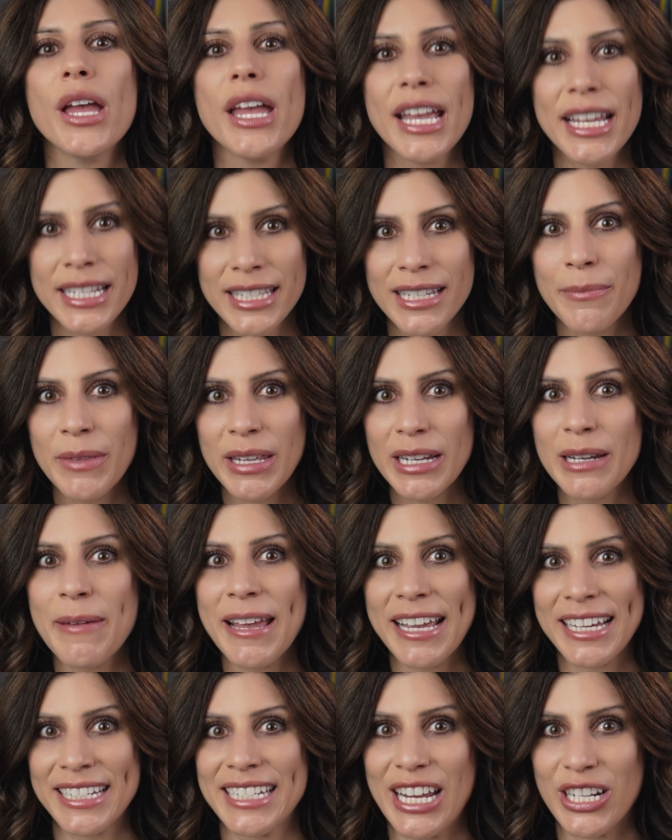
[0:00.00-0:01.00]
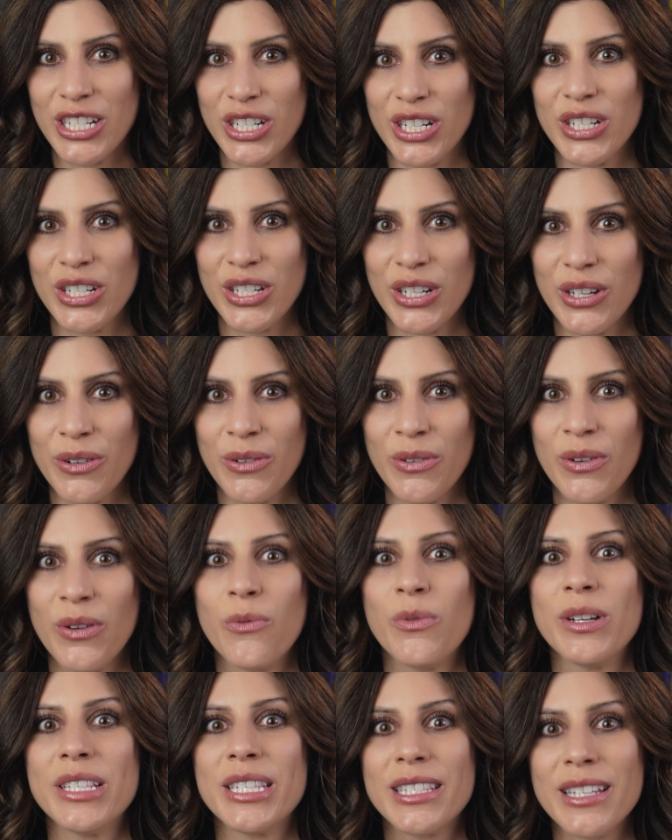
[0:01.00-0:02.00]
it's something to pay attention to.
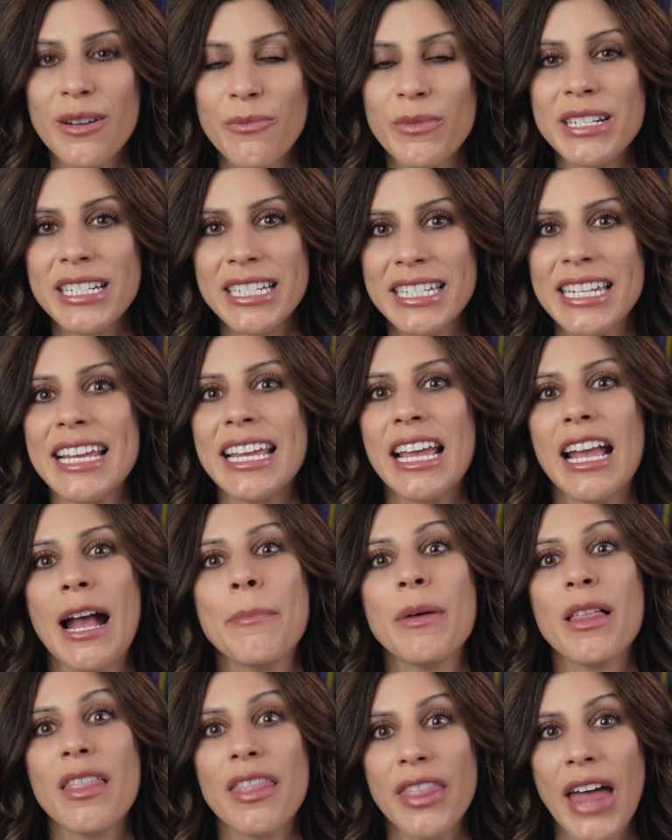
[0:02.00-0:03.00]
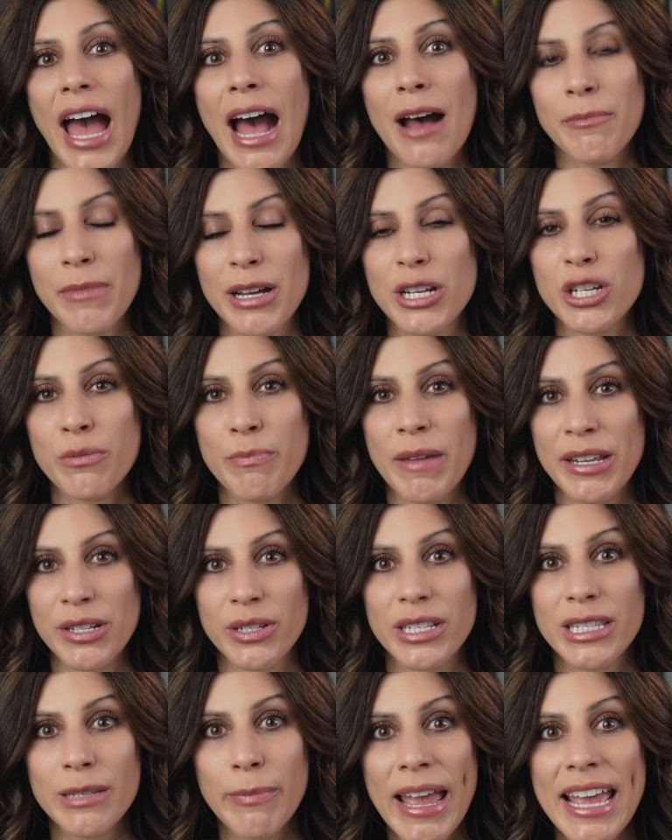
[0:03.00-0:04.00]
When someone is taking up that much
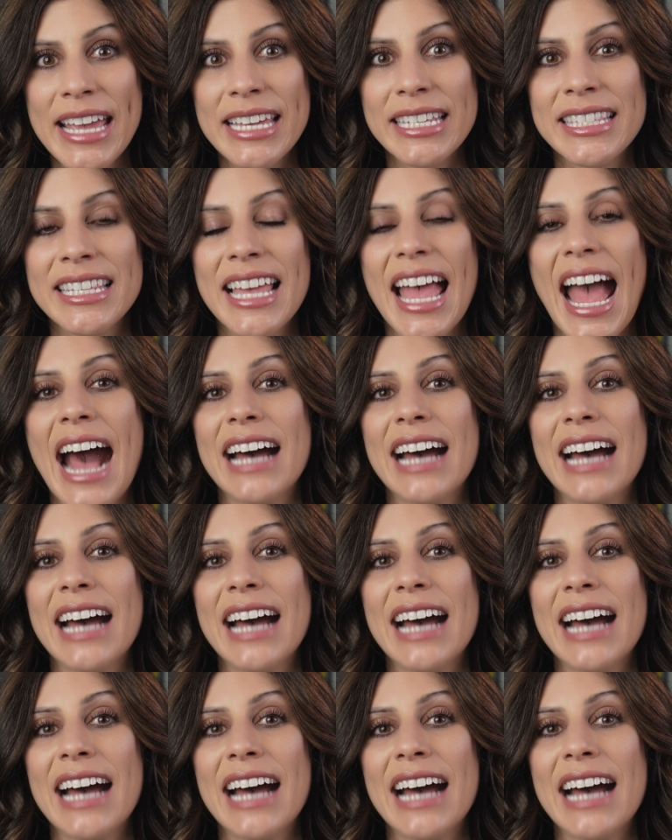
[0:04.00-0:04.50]
mental space,